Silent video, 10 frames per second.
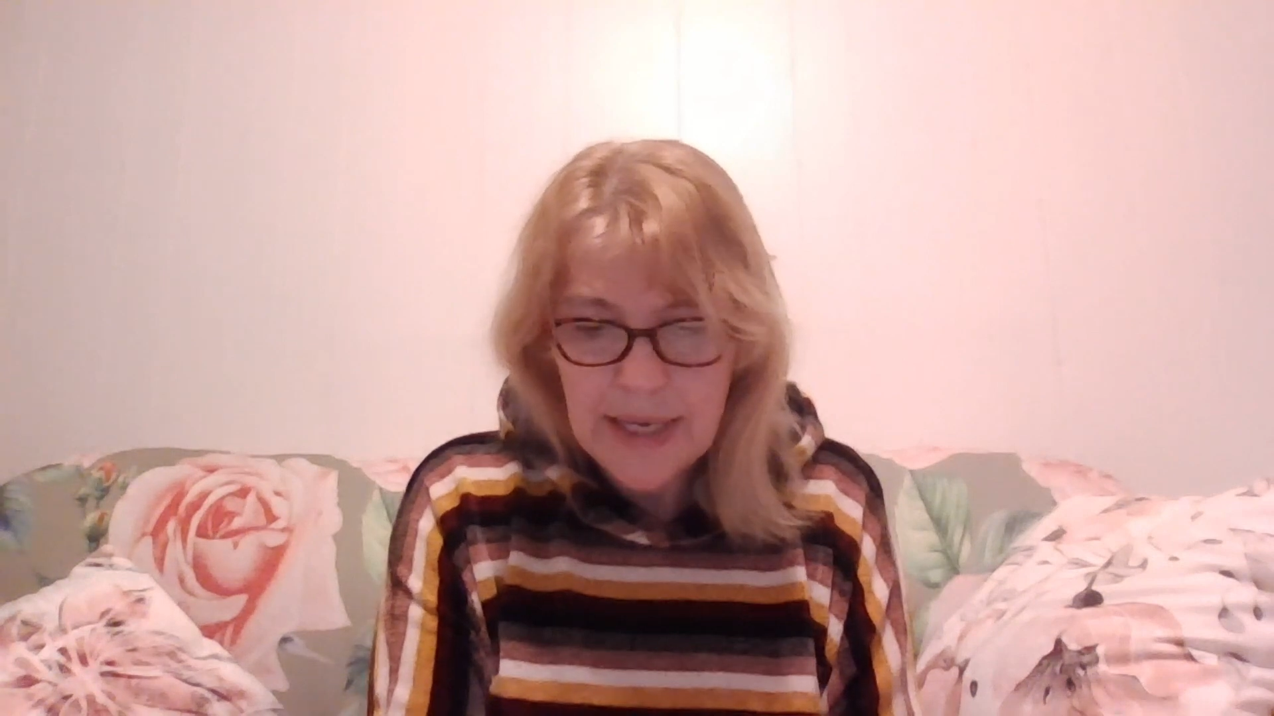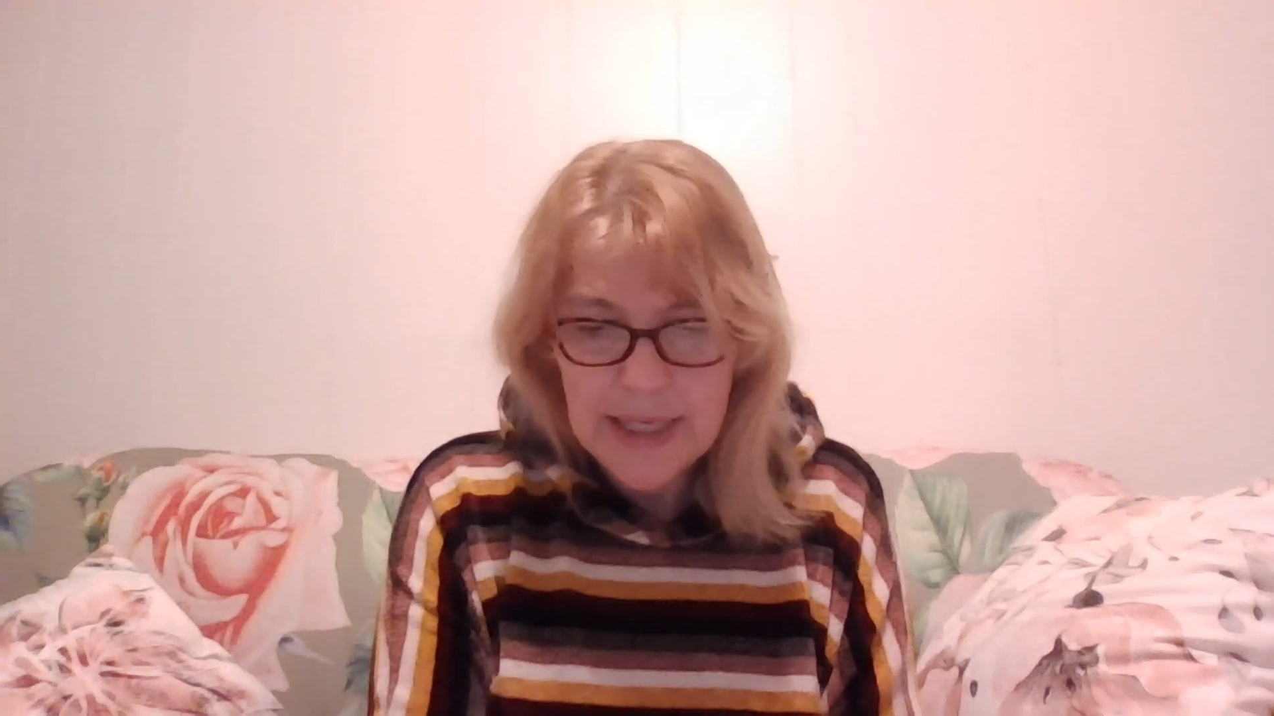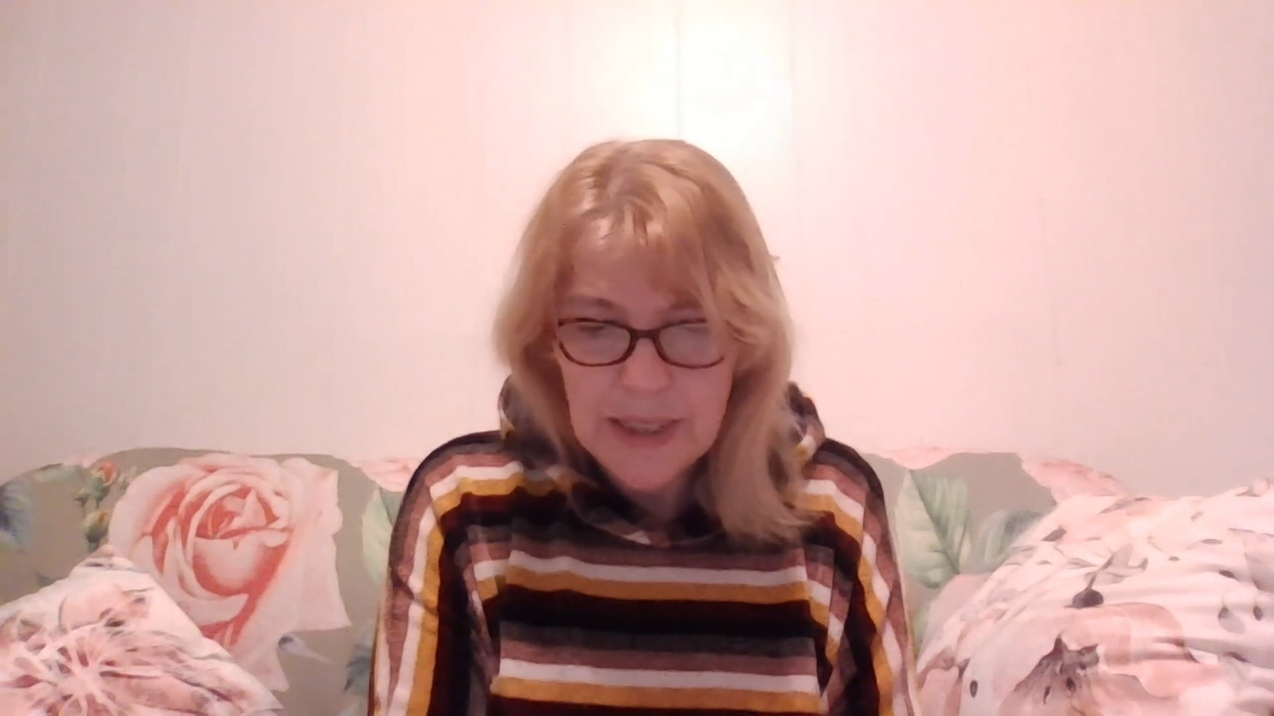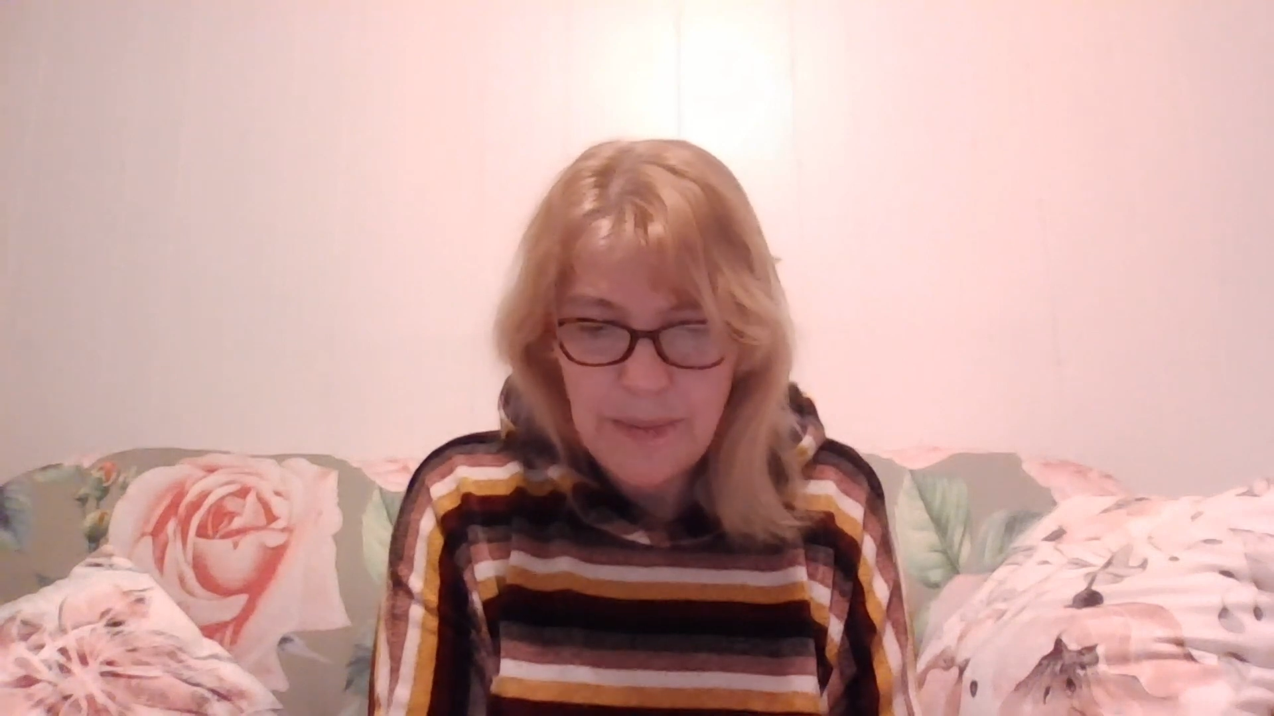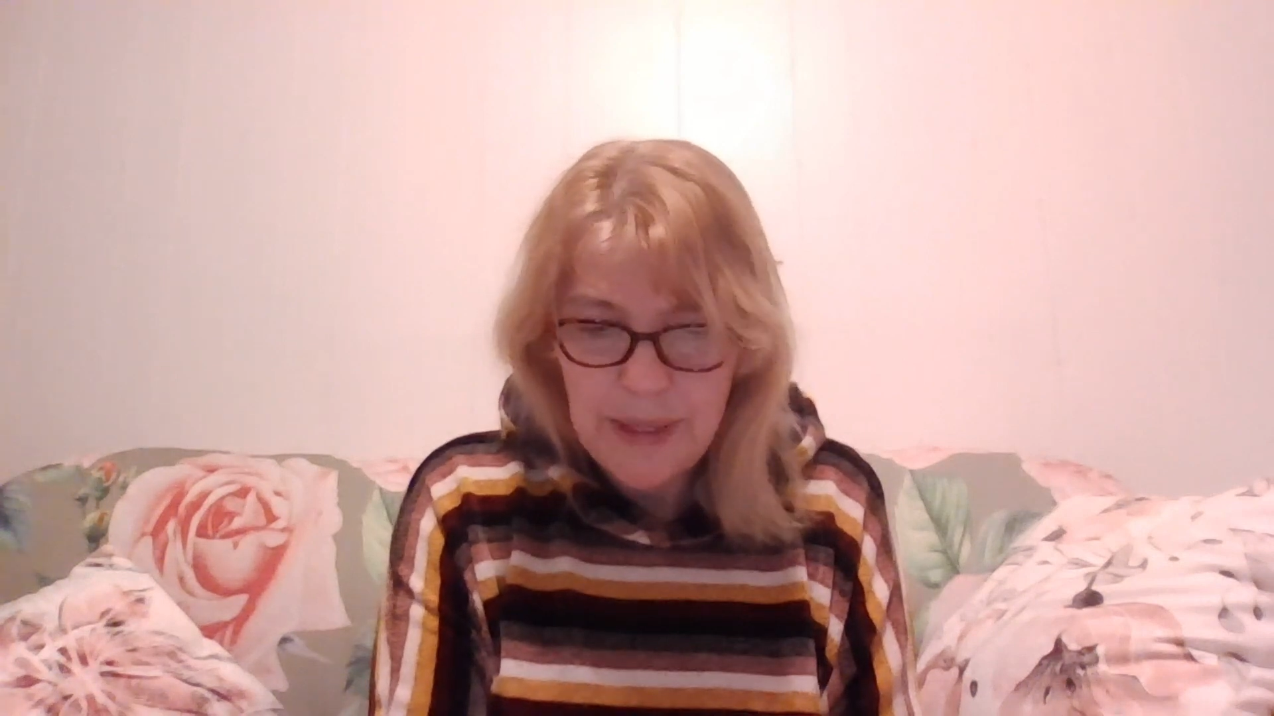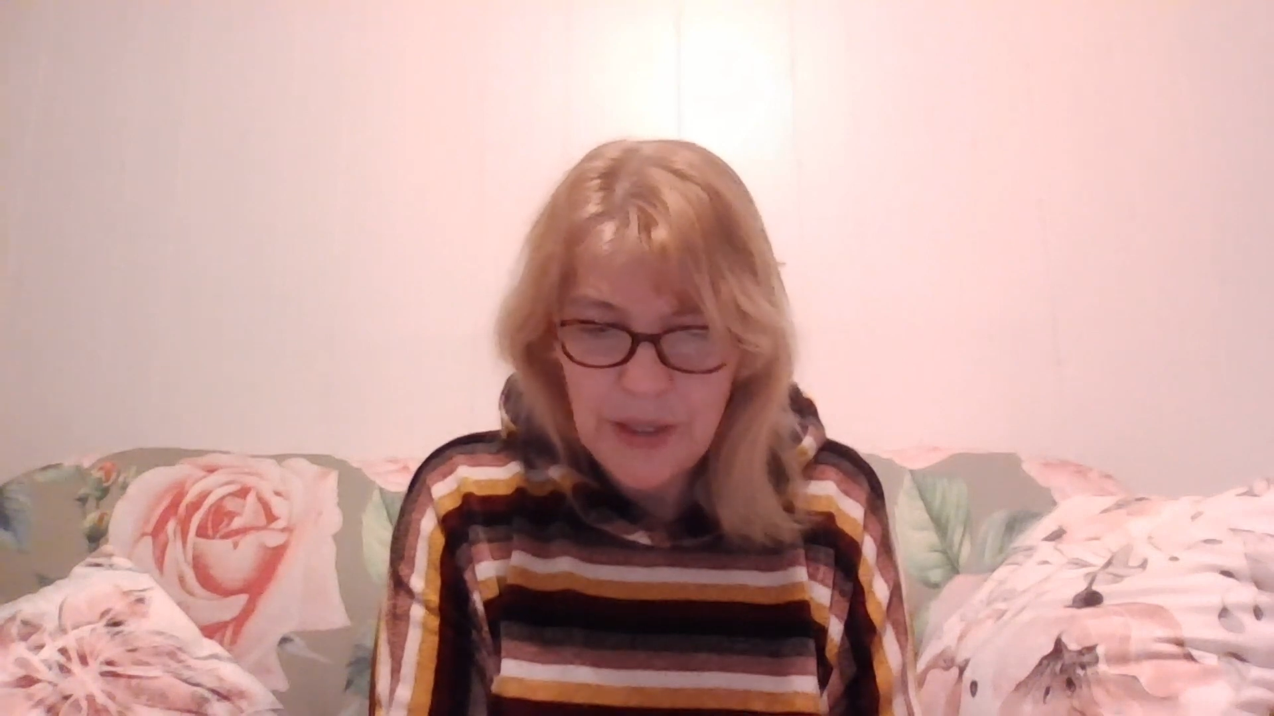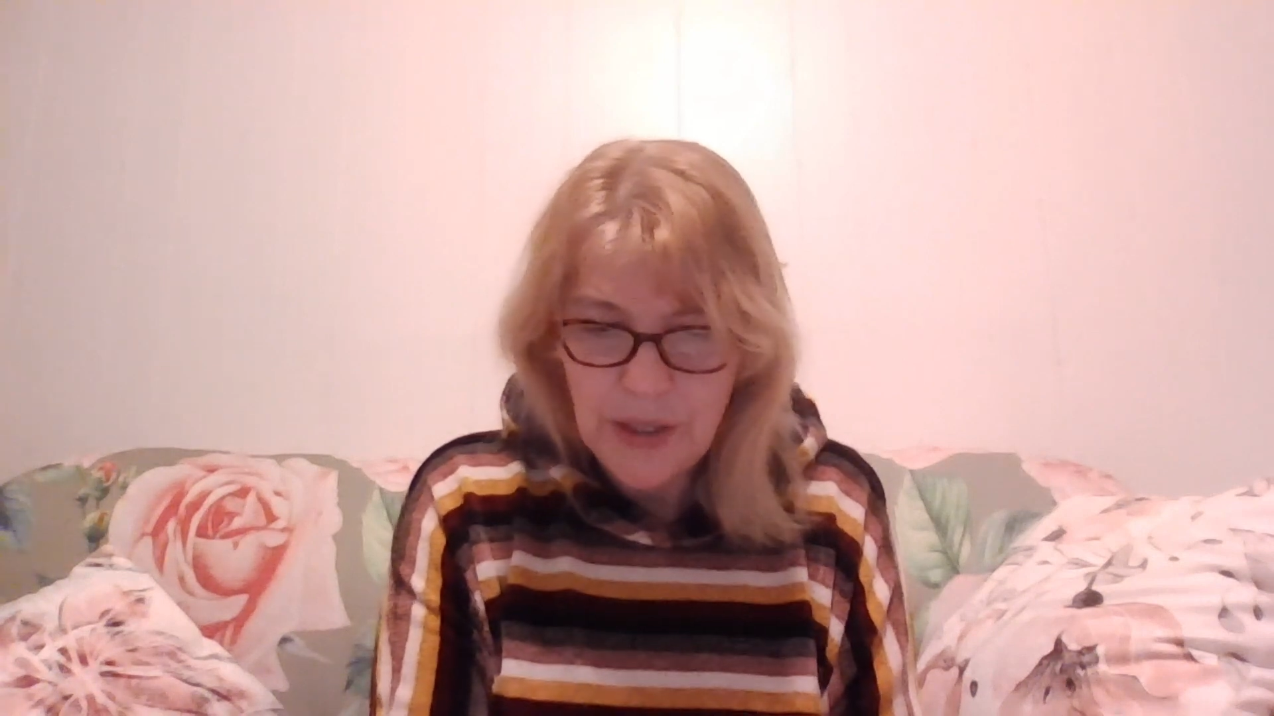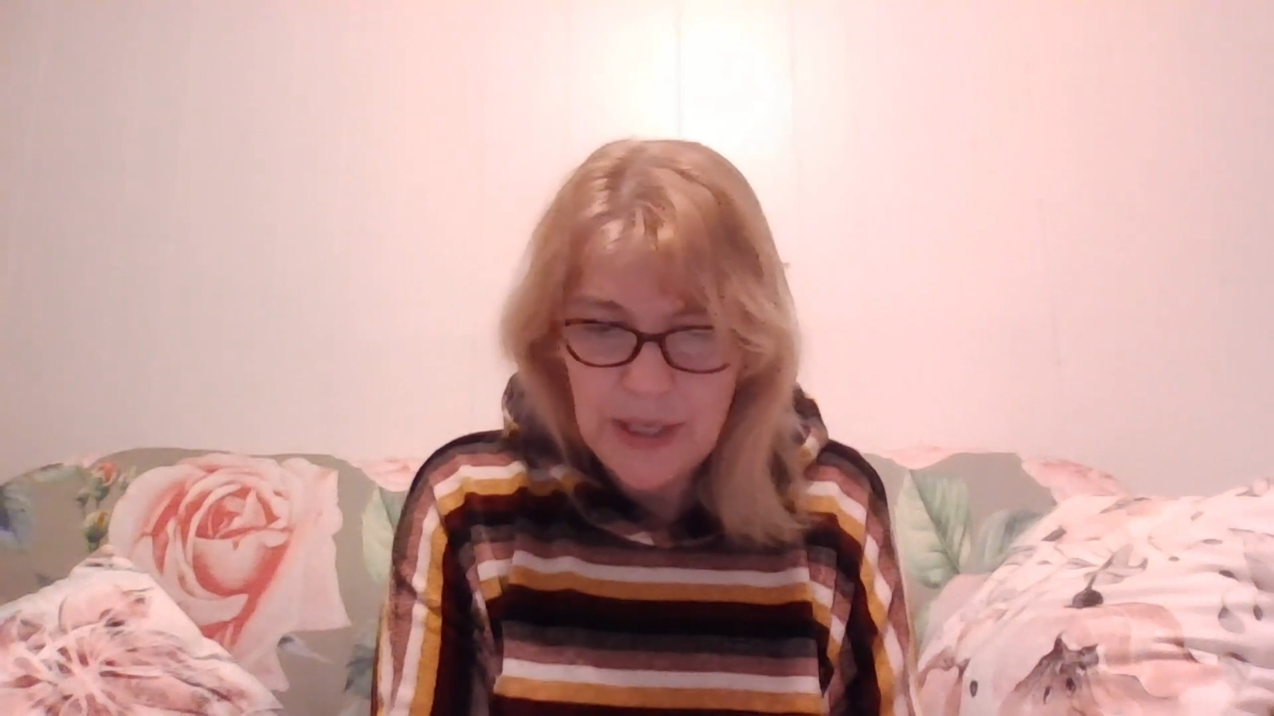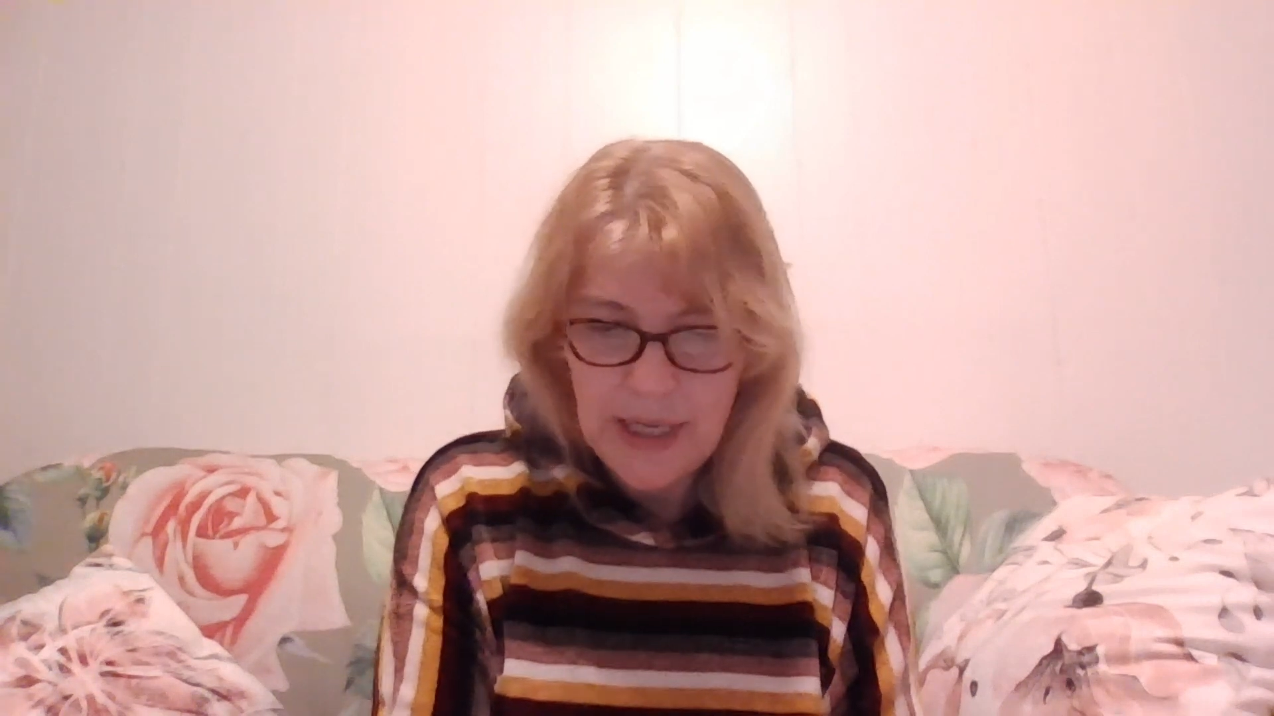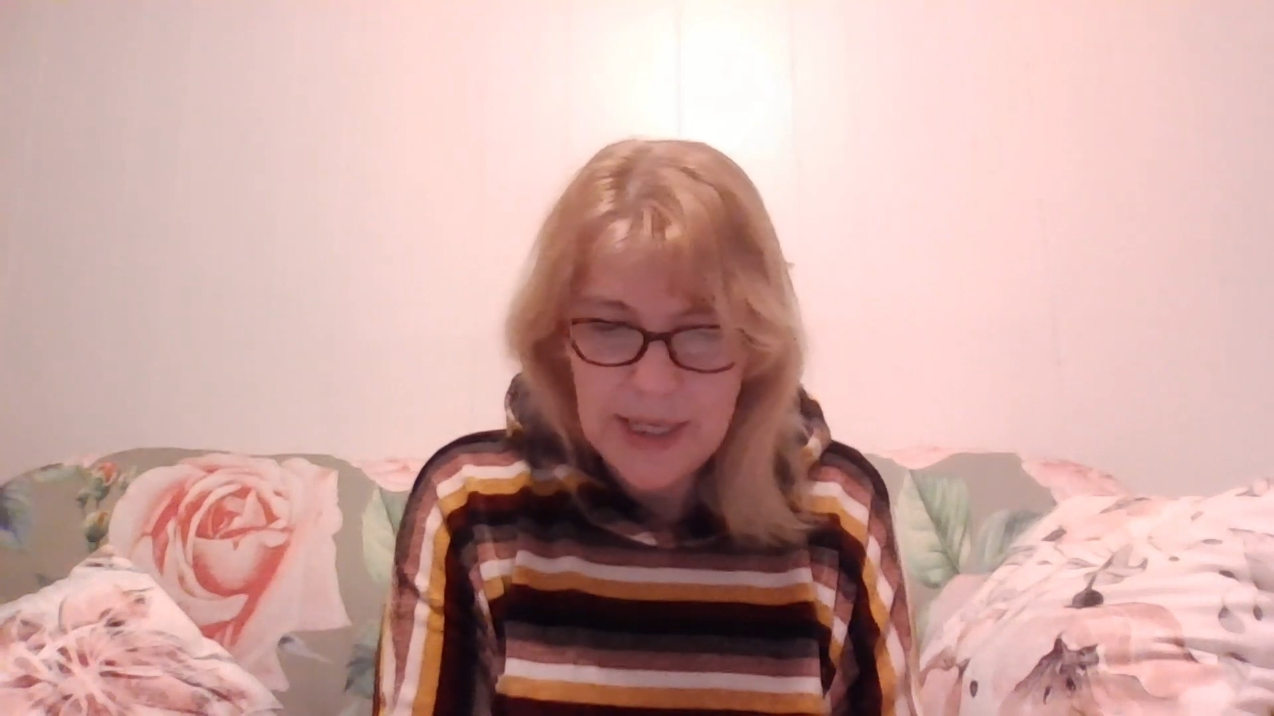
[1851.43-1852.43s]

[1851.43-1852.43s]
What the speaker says: especially